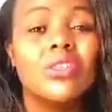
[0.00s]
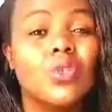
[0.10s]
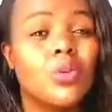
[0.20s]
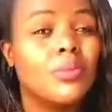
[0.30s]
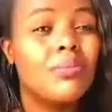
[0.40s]

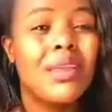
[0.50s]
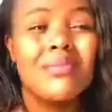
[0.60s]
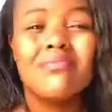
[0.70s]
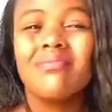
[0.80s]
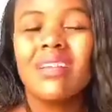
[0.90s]
shop by,
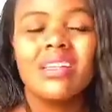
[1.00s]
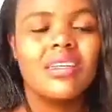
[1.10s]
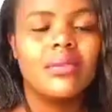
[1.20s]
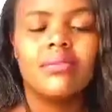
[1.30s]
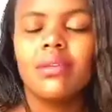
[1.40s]
and
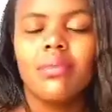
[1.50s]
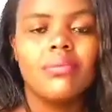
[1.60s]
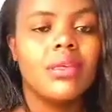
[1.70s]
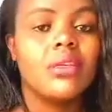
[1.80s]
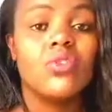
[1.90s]
here
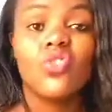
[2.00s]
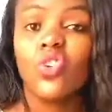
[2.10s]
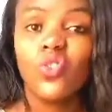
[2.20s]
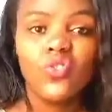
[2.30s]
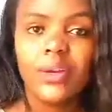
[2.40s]
maybe it's
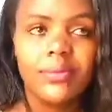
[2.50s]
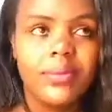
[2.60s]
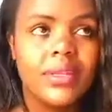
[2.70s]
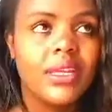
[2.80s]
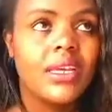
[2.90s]
your law firm,
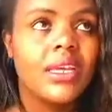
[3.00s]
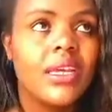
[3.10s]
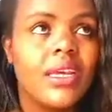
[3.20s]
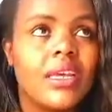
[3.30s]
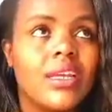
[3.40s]

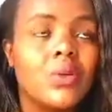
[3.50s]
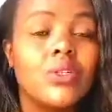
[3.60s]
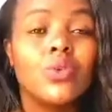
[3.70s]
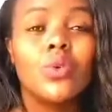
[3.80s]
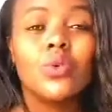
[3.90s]
you
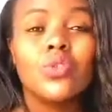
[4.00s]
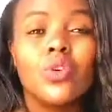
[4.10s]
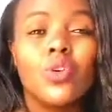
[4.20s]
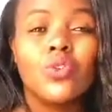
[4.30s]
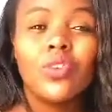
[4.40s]
need to close
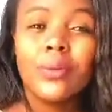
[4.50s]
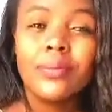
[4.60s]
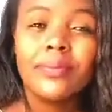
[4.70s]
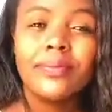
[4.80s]
your law firm.